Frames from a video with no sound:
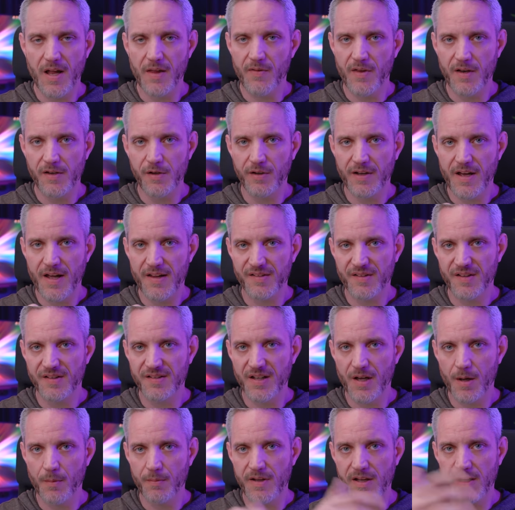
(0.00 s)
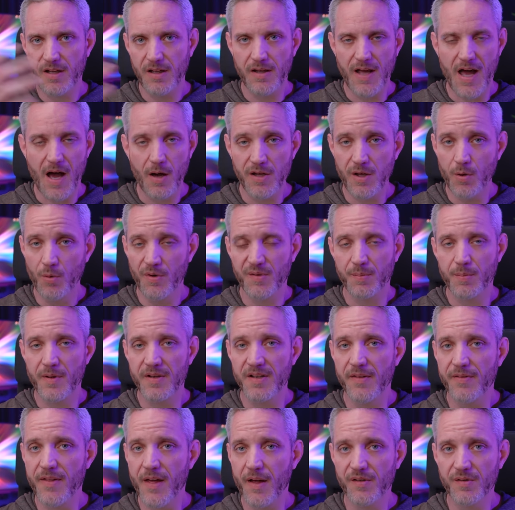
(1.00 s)
and then you guys can tell me how you would
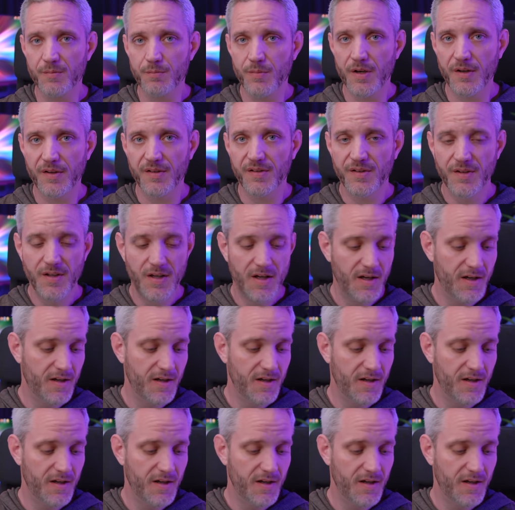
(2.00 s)
spend a thousand bucks.